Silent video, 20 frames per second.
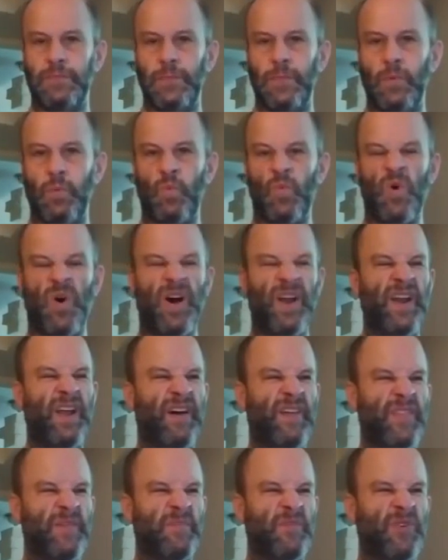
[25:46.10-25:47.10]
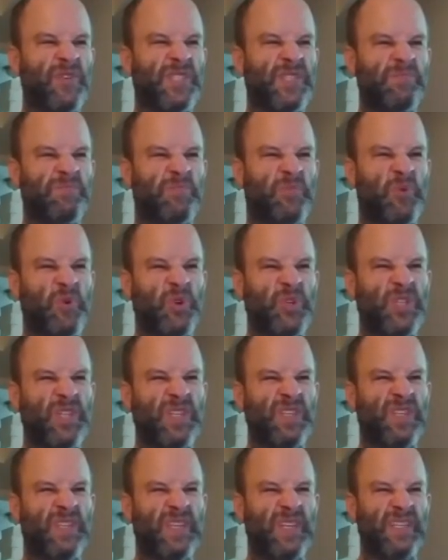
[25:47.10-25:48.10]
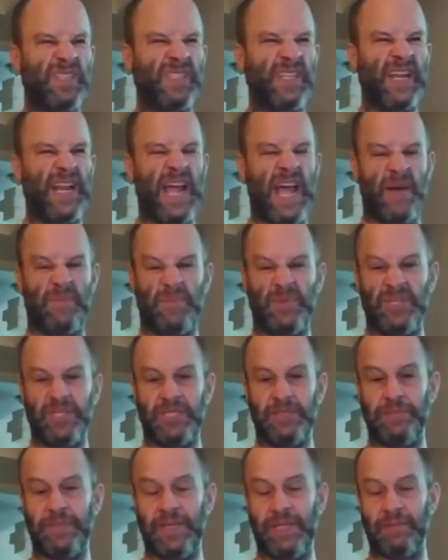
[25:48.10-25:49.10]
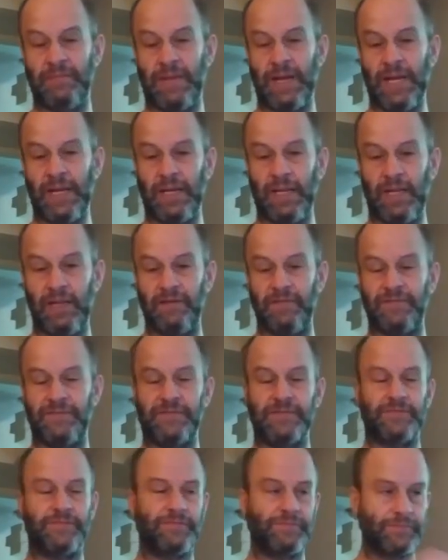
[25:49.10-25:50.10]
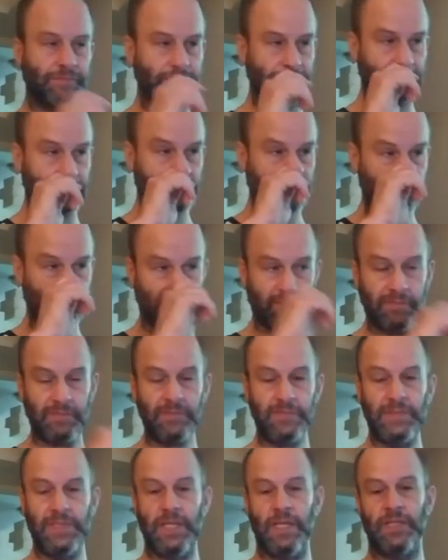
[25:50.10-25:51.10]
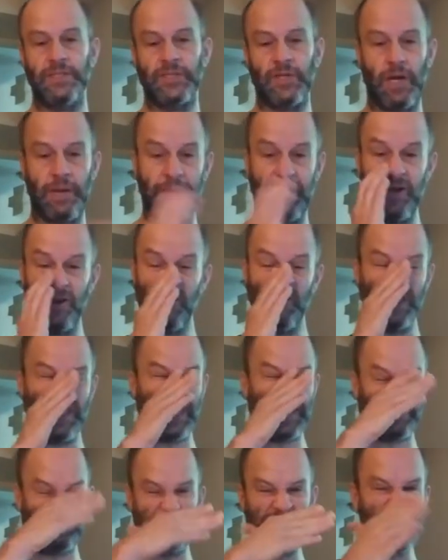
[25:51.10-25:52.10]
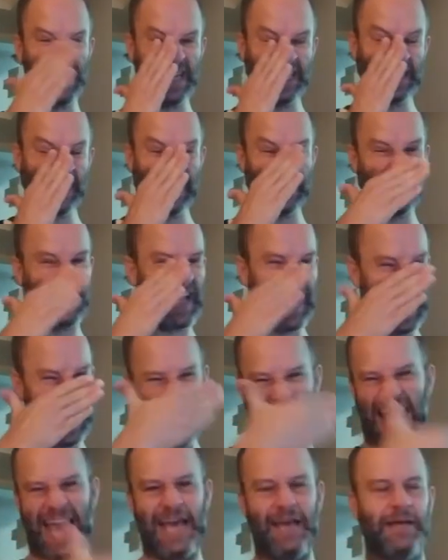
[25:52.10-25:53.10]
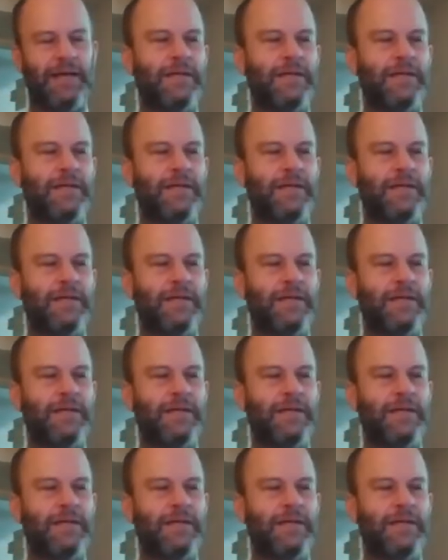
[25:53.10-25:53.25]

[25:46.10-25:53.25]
one of the most important things that happened to me in my life. Sorry, my nose is itching. Ah!